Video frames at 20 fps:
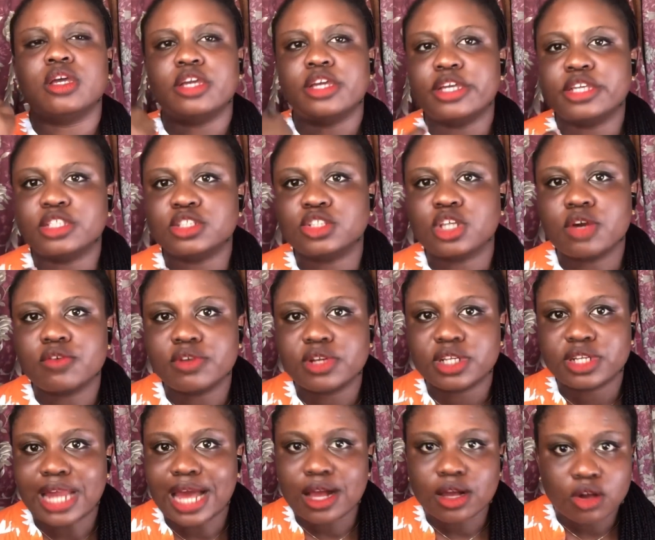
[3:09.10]
is not
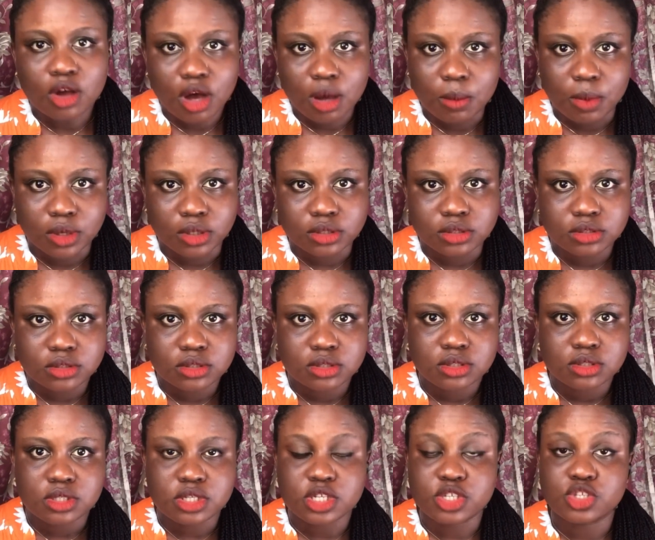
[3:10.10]
really that common,
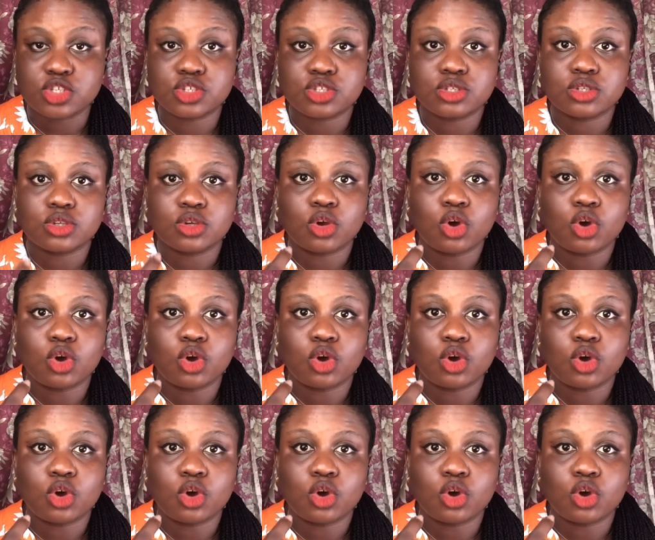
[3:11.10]
is